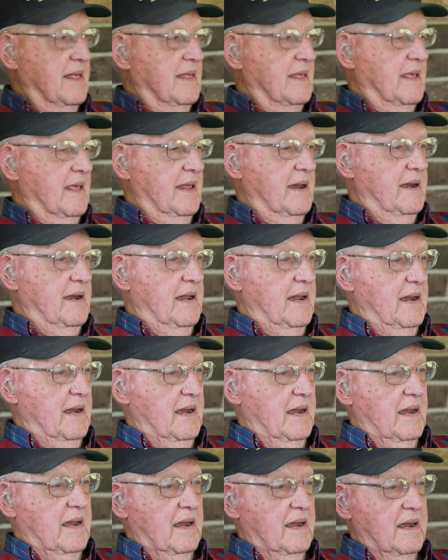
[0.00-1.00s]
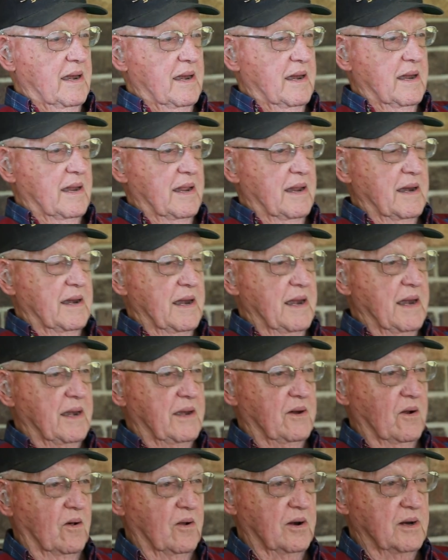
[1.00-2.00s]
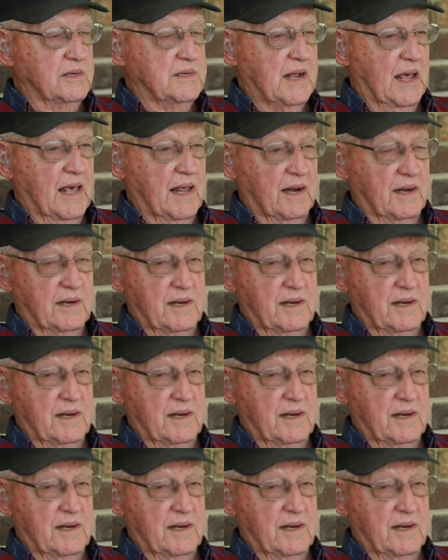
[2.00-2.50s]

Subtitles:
and they taught us how